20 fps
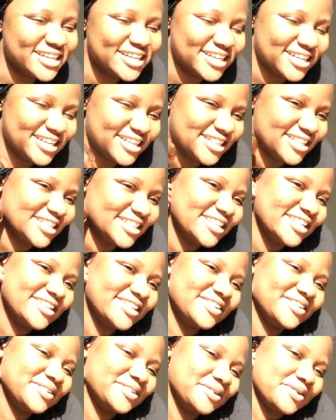baby,
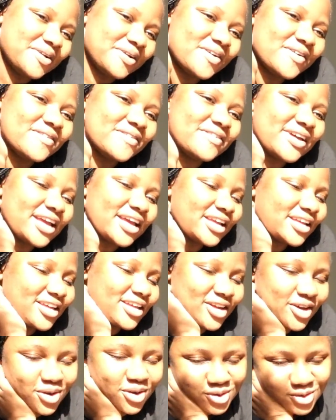save the room. Thank
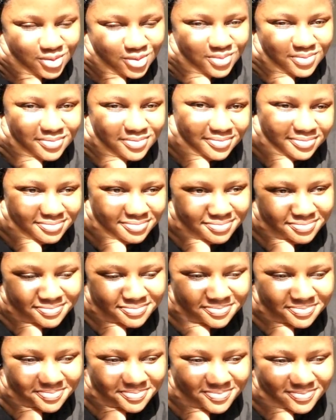you.
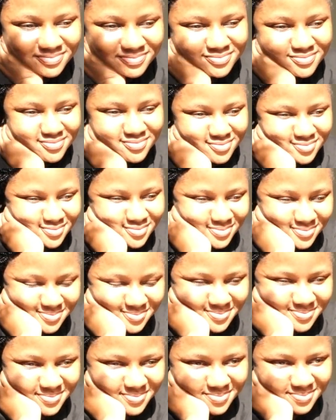Take a picture.
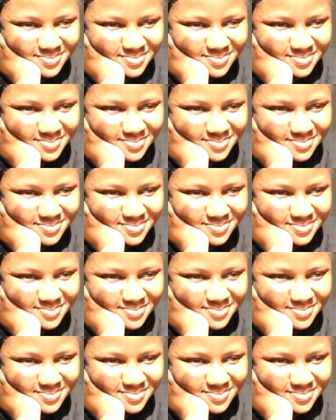Look